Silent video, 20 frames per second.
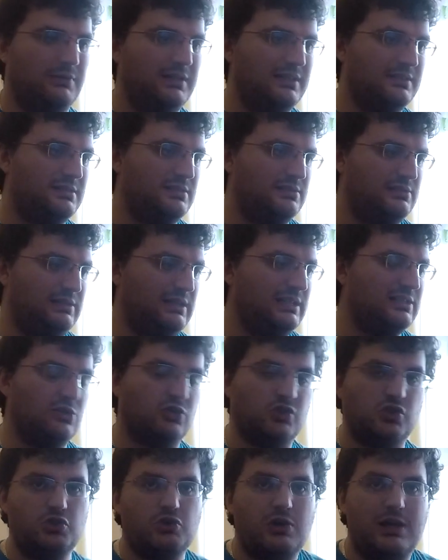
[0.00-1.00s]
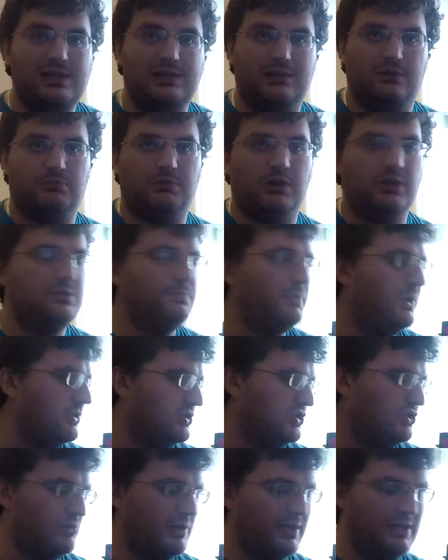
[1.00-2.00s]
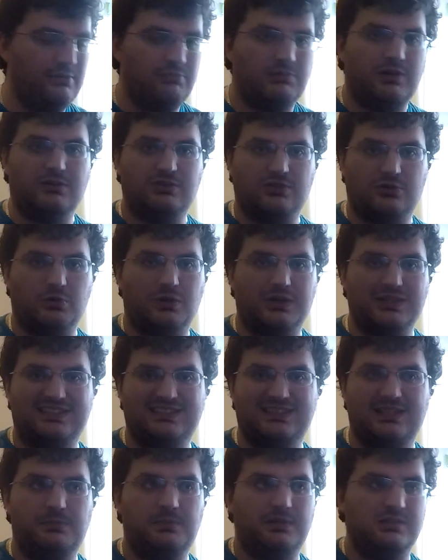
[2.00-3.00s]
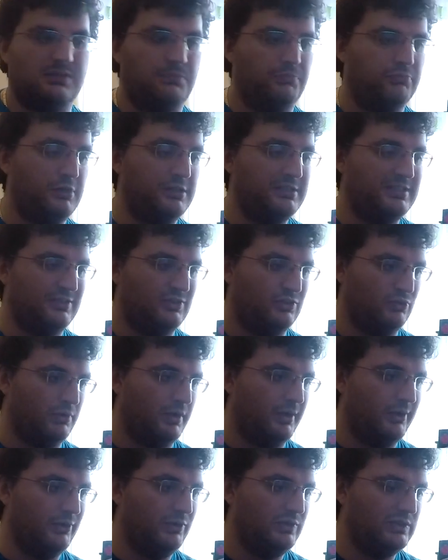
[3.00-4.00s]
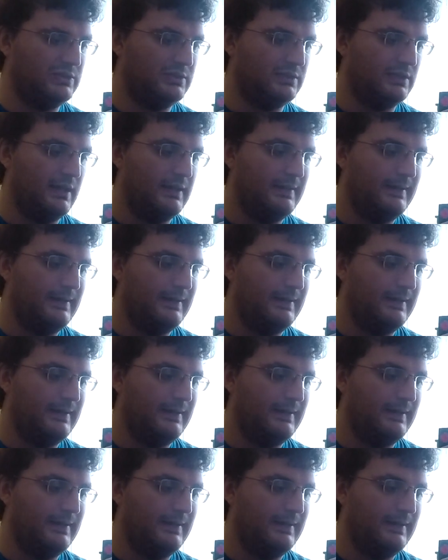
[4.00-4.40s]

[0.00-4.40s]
It's Australian roads, but Australian roads are quite similar to British roads.